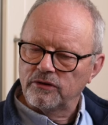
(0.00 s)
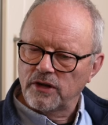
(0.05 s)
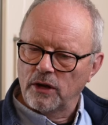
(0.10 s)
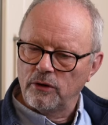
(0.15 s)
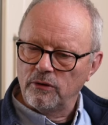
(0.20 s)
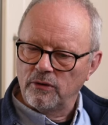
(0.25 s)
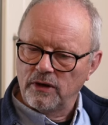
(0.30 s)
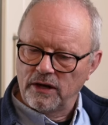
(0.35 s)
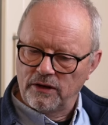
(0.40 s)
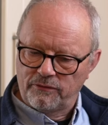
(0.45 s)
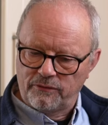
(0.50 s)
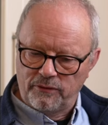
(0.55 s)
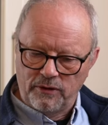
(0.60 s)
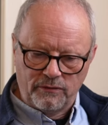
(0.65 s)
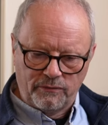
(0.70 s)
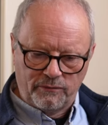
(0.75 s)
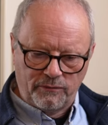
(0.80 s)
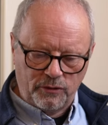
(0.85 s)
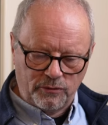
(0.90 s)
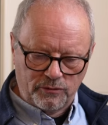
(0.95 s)
so if
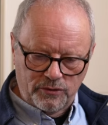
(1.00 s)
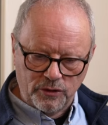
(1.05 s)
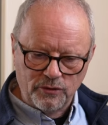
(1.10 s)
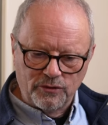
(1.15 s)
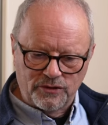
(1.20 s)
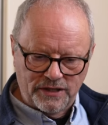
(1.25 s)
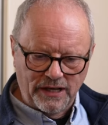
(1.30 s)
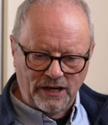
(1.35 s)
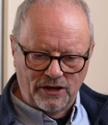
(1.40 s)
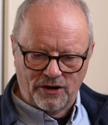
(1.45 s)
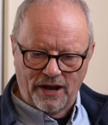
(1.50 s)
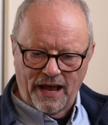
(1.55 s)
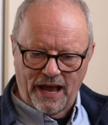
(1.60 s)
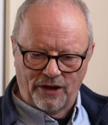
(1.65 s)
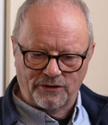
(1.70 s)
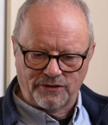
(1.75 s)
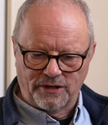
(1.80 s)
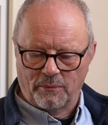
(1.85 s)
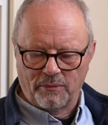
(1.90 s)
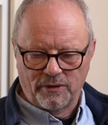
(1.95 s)
you do seal your
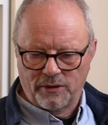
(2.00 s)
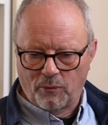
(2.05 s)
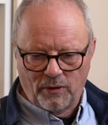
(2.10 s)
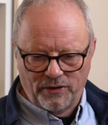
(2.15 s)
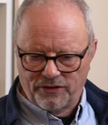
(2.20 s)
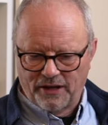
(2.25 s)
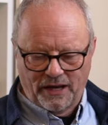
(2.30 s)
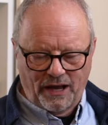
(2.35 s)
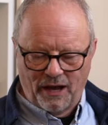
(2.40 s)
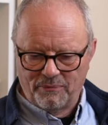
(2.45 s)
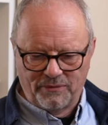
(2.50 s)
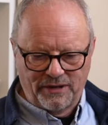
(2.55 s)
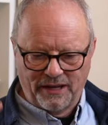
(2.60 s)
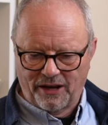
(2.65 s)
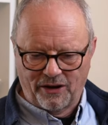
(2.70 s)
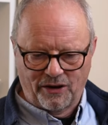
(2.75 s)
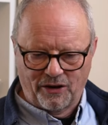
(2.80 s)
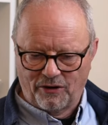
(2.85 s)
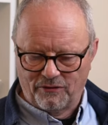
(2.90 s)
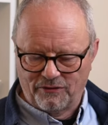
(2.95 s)
house up, and the one thing I'm
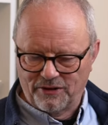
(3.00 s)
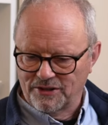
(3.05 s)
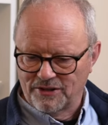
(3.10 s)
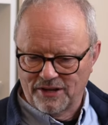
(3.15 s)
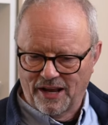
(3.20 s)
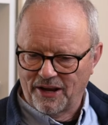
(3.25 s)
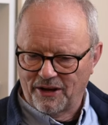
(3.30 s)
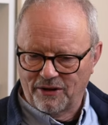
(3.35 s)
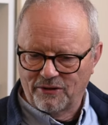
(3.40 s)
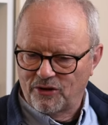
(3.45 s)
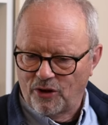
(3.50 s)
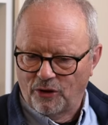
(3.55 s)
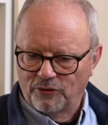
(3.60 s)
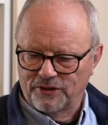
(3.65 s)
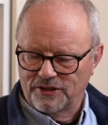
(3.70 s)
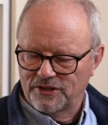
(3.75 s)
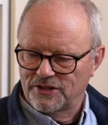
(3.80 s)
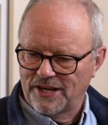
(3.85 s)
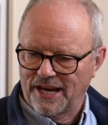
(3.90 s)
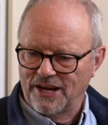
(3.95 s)
thinking of is like
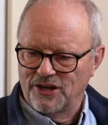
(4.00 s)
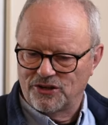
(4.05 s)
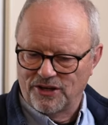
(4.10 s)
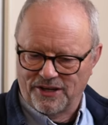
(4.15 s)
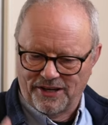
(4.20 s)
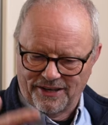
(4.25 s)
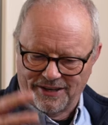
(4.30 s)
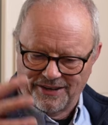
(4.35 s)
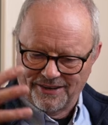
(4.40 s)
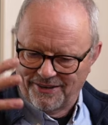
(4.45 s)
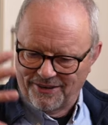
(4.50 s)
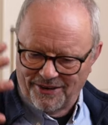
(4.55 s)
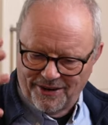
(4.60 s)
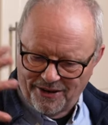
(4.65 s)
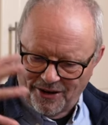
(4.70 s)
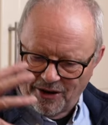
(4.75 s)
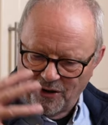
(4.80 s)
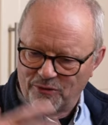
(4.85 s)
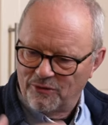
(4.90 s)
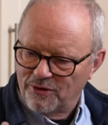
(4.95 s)
condensation
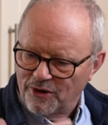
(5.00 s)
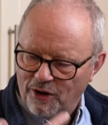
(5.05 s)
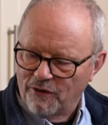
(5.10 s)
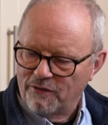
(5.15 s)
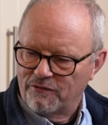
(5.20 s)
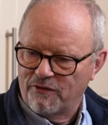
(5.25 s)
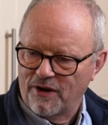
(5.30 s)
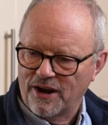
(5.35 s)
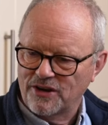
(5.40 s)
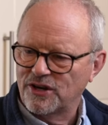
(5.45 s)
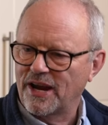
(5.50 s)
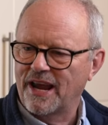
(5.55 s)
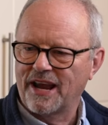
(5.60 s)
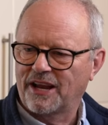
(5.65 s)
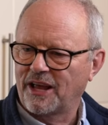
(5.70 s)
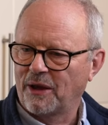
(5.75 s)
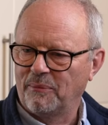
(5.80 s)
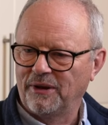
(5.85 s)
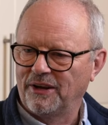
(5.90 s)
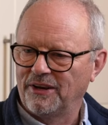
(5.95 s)
and no fresh air
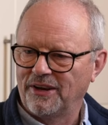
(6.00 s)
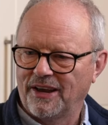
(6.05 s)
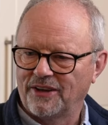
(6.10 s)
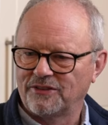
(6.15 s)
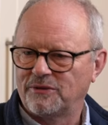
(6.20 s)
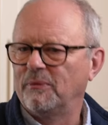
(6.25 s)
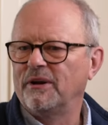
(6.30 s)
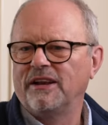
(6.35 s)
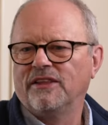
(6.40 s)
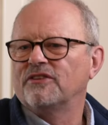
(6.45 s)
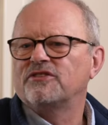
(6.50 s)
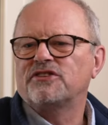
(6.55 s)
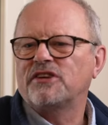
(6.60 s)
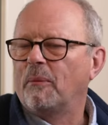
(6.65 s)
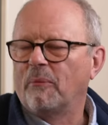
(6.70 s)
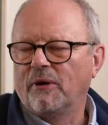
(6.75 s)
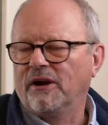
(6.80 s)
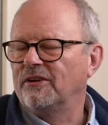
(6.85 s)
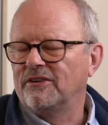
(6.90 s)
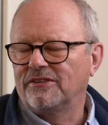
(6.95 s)
coming in your house. I mean, in the
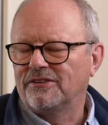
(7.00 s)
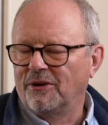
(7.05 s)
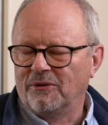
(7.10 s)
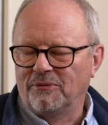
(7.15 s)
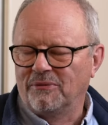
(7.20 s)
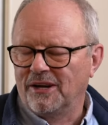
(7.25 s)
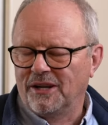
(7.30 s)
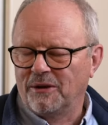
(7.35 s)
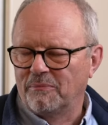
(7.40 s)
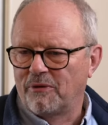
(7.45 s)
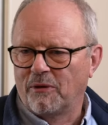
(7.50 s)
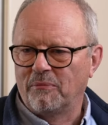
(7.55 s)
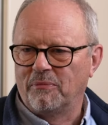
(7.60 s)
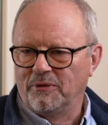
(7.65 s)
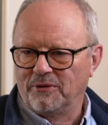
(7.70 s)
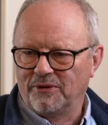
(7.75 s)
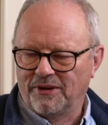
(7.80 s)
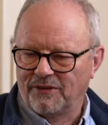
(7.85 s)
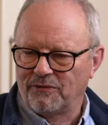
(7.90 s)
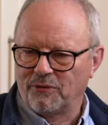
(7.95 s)
summer, it's not really a problem,
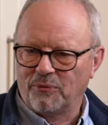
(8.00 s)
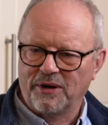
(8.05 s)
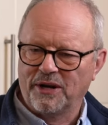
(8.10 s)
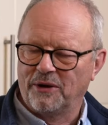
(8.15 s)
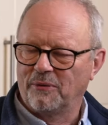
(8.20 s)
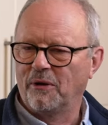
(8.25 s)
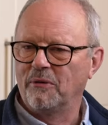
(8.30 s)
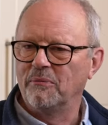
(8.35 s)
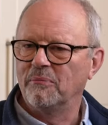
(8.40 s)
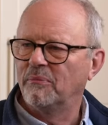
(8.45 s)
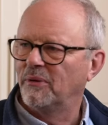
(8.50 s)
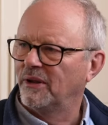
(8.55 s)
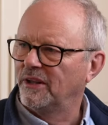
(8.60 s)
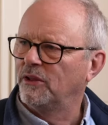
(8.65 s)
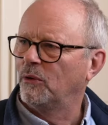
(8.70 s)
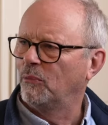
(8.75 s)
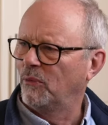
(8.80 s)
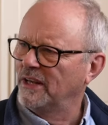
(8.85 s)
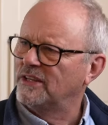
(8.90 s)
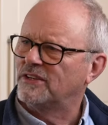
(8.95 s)
you can have a window open, but in
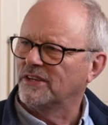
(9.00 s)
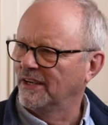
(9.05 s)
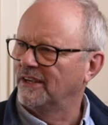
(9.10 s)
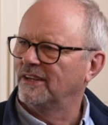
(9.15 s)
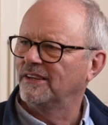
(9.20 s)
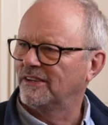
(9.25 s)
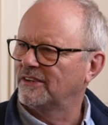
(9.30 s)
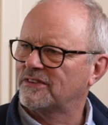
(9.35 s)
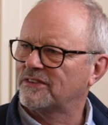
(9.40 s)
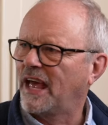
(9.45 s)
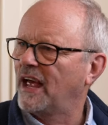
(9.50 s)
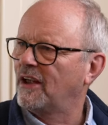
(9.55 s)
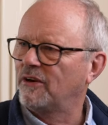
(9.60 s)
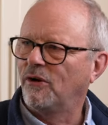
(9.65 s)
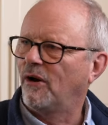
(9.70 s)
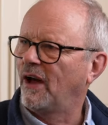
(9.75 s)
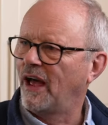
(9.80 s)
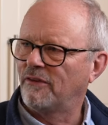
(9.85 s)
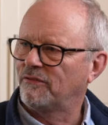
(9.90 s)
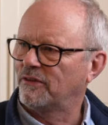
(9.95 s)
the winter, that
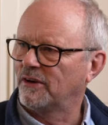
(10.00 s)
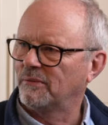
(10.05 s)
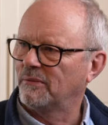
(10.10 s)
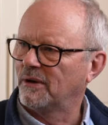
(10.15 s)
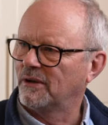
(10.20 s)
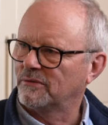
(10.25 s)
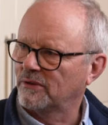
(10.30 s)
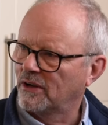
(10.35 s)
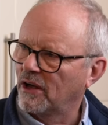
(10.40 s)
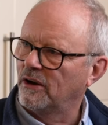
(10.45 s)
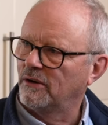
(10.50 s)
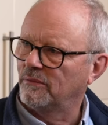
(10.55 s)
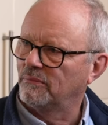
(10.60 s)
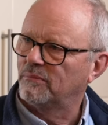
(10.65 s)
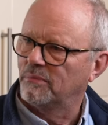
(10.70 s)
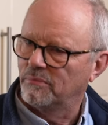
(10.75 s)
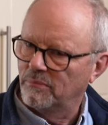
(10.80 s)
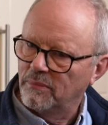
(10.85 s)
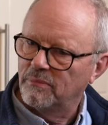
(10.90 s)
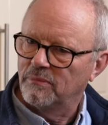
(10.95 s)
not have a kind of
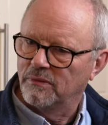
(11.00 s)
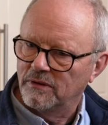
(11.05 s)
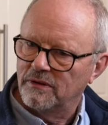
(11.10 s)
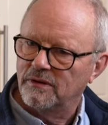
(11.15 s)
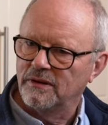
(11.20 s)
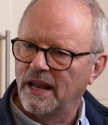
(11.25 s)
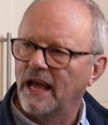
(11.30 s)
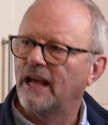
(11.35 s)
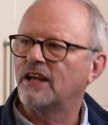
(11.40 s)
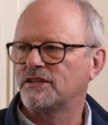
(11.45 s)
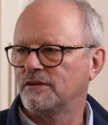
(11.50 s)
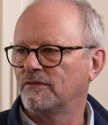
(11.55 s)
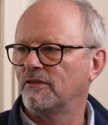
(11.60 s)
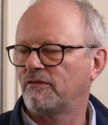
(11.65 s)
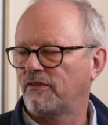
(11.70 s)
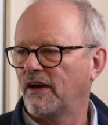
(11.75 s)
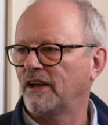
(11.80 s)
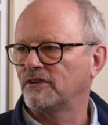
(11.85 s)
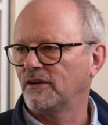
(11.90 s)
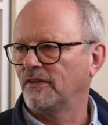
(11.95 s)
negative
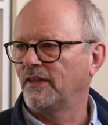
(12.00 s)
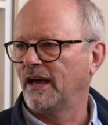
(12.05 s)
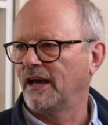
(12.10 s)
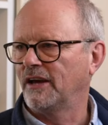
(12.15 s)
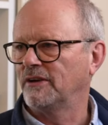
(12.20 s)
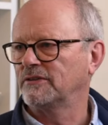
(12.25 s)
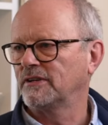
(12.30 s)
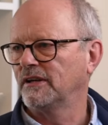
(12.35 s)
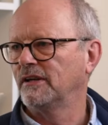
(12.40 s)
effect on the house?